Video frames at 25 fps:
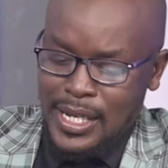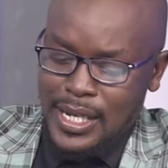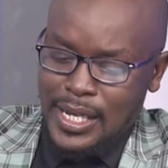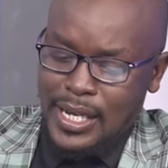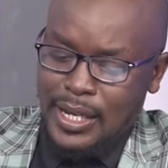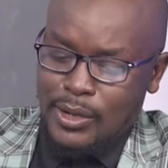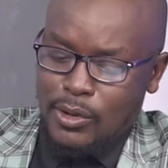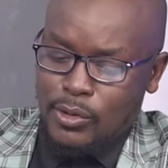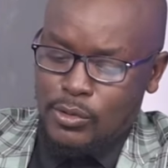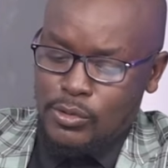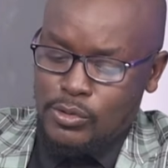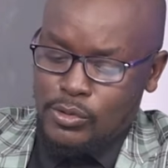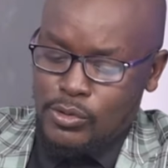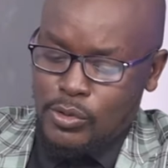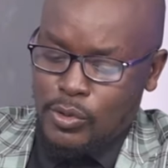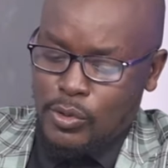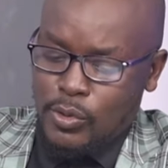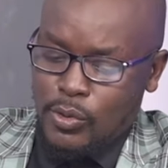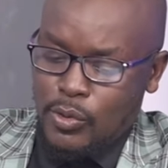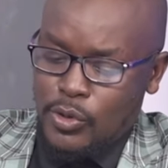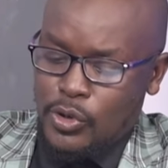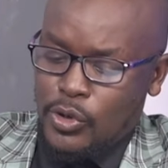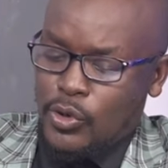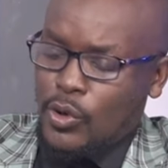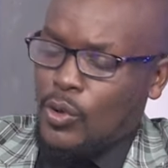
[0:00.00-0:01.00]
And
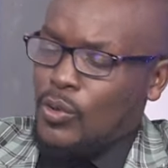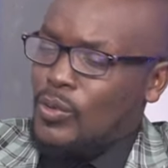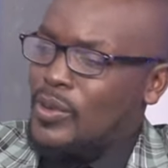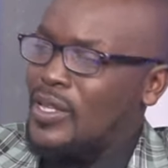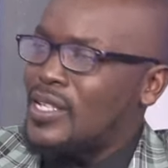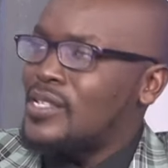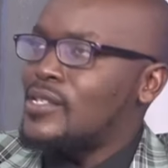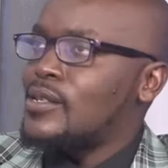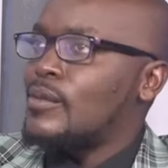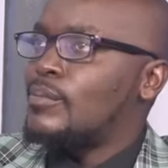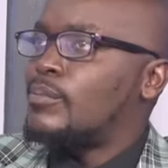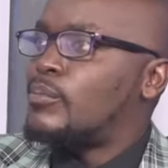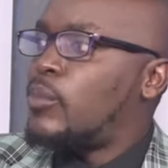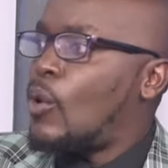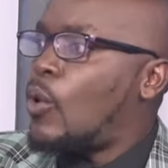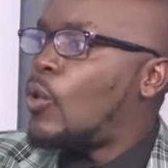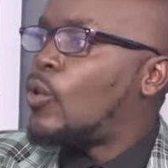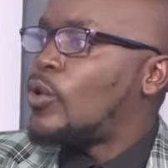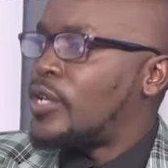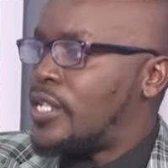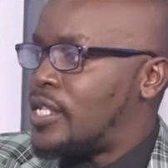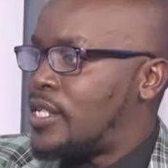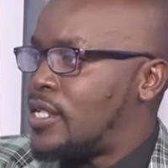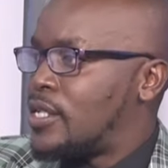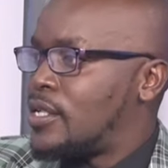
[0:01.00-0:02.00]
also, you know, the
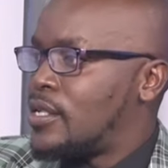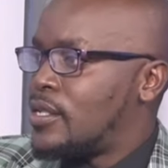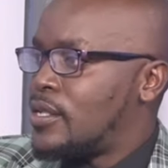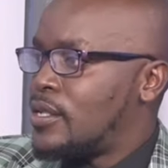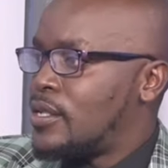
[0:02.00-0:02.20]
support